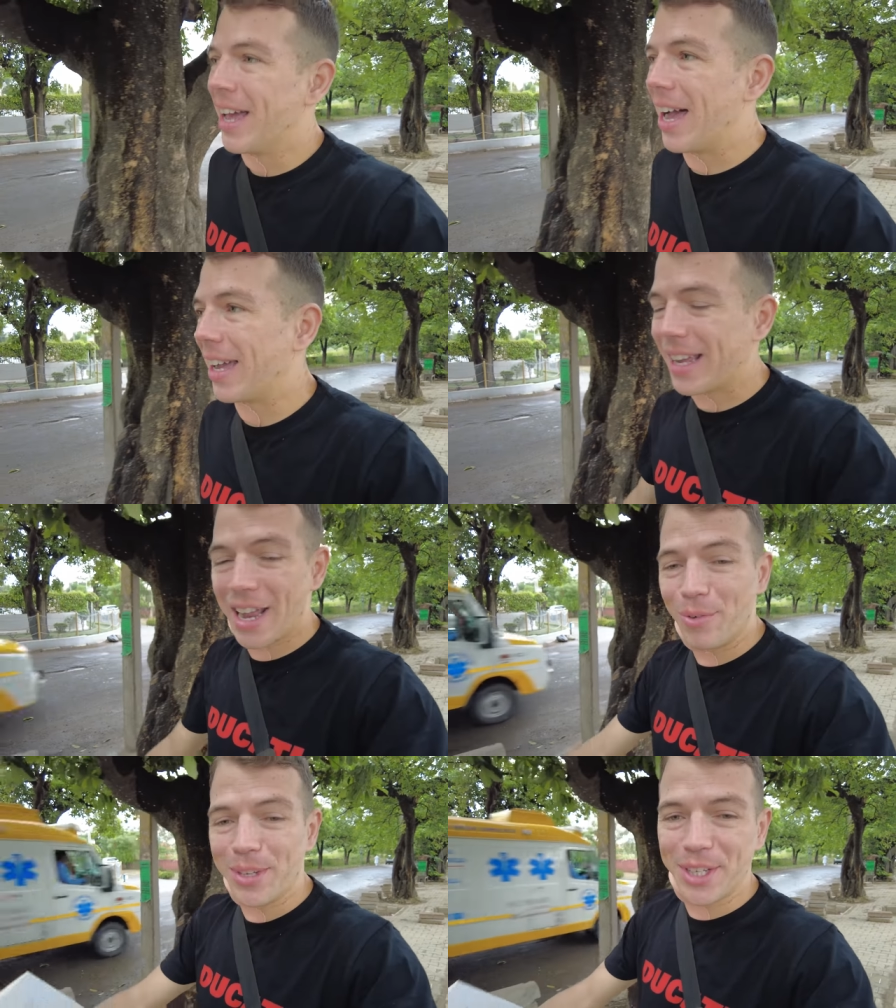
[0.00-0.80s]
uh,
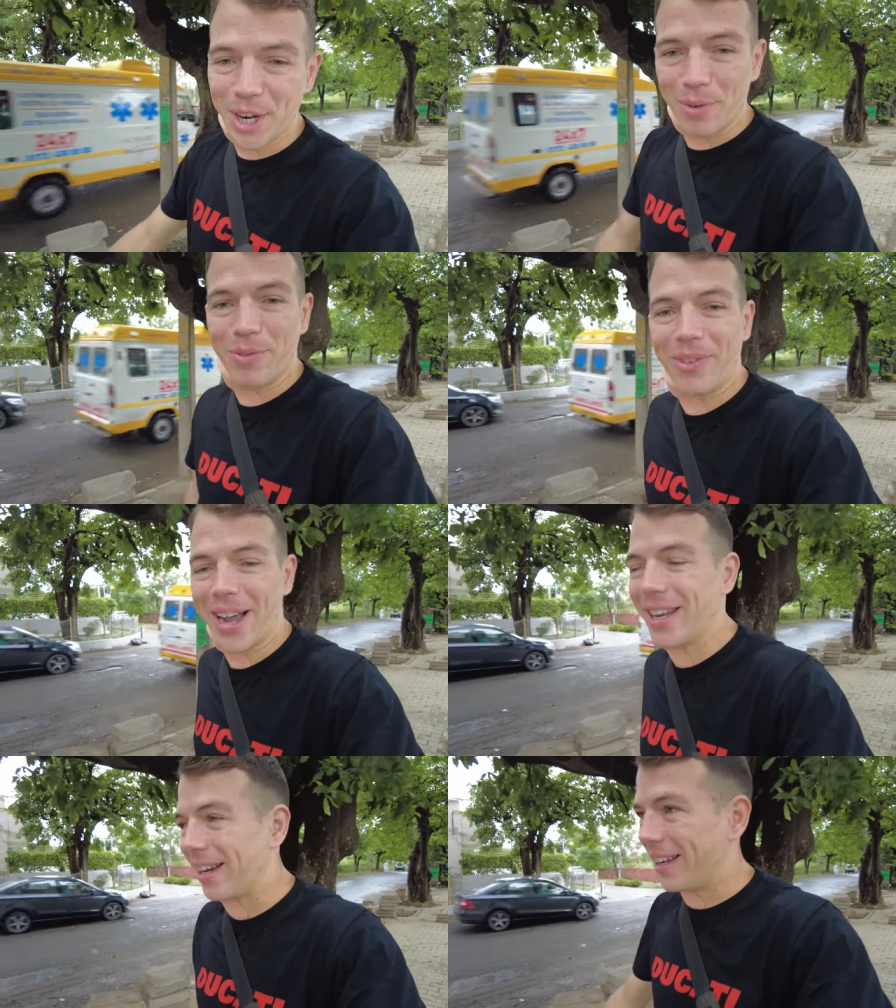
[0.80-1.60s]
can resume
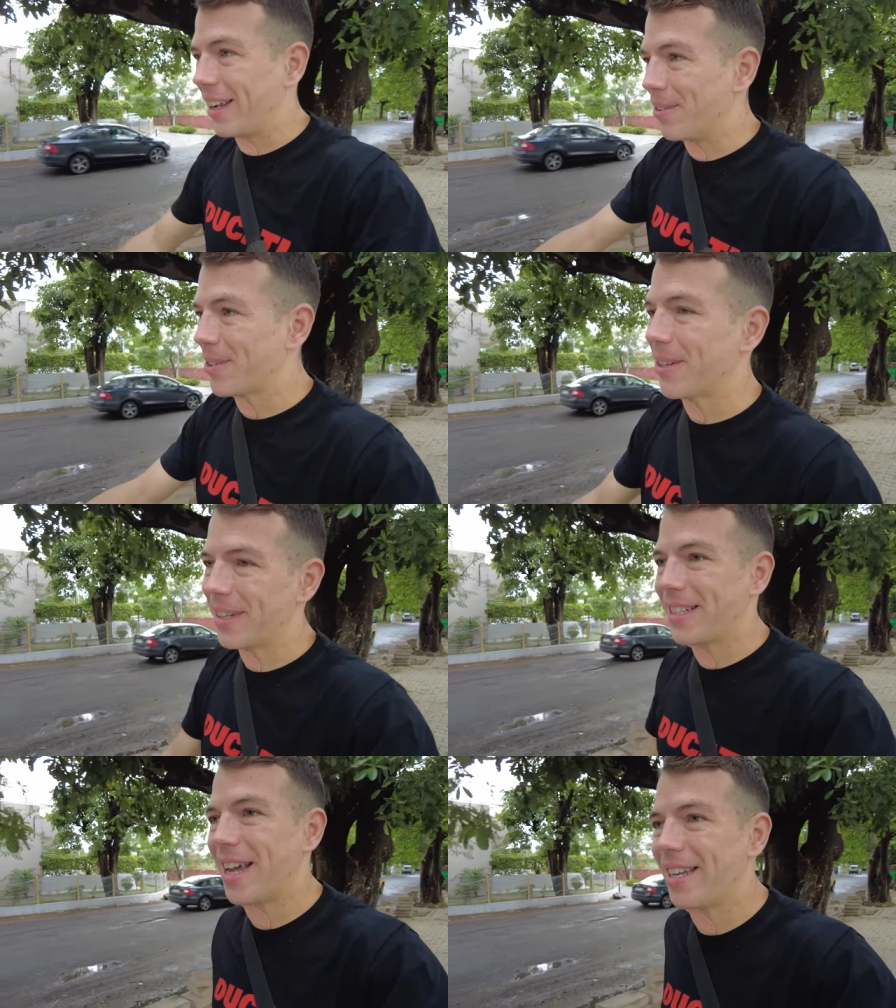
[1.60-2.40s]
finally. I'm so
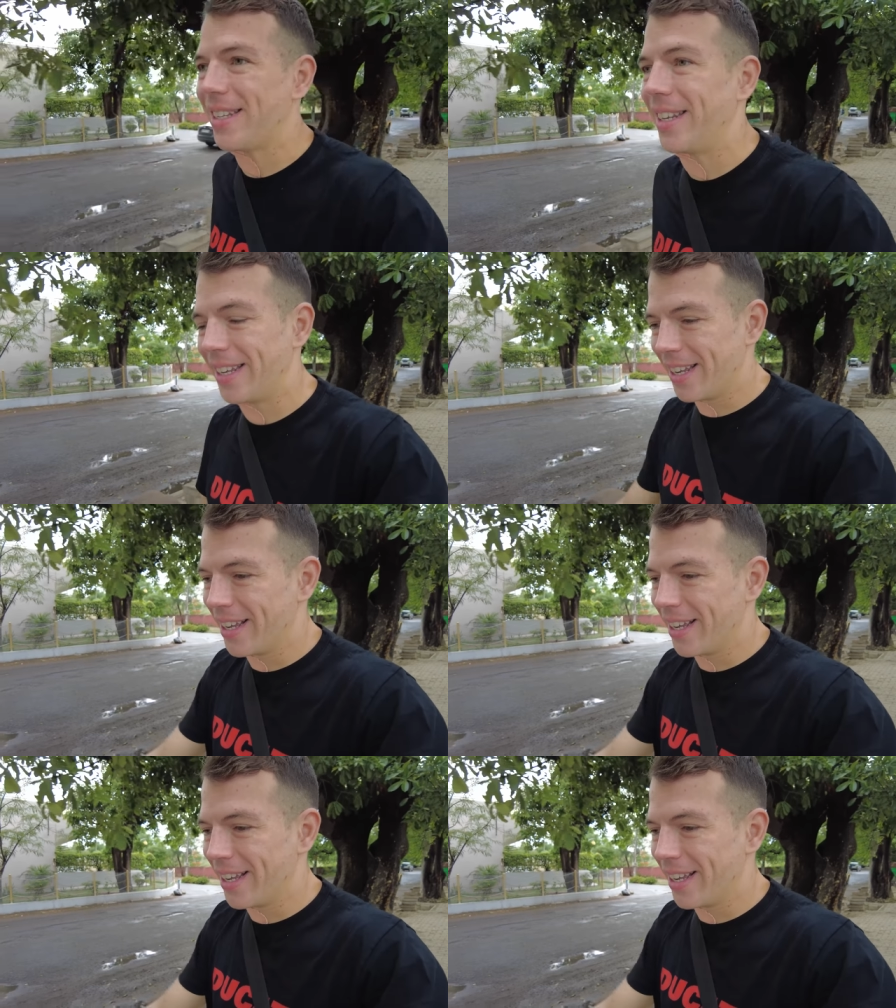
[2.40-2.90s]
excited.